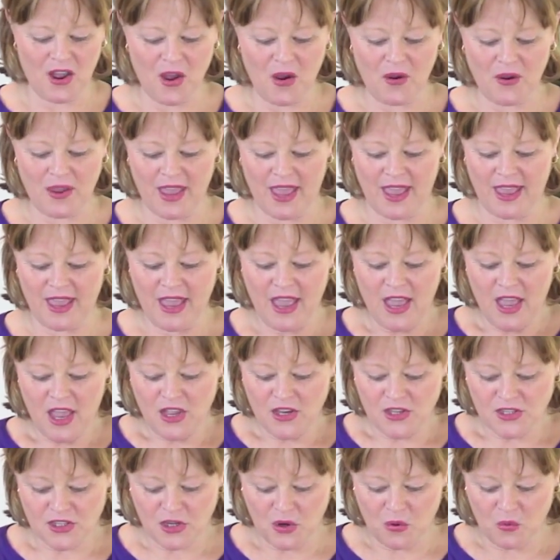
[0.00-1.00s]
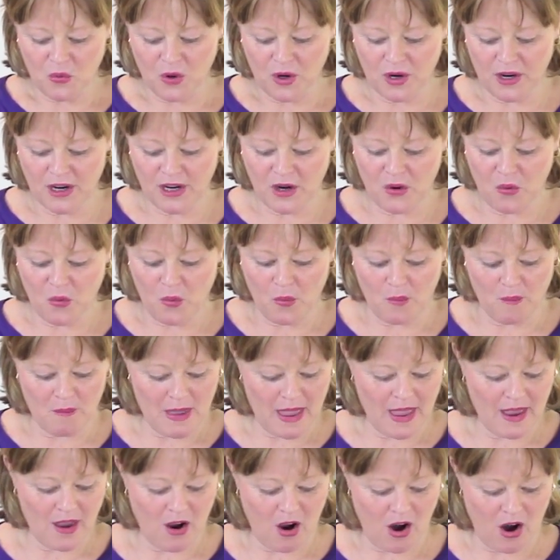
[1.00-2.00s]
Okay, so we're going to
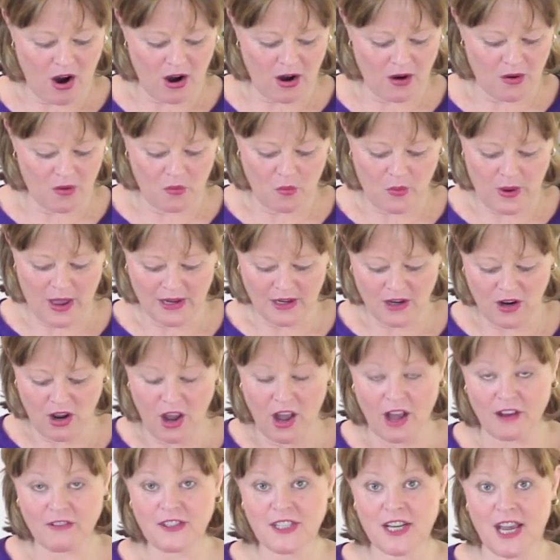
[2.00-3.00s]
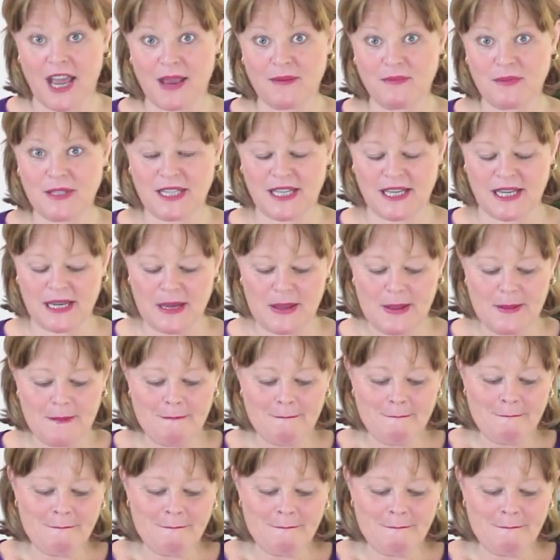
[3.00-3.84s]
make our wet cough thyme tea.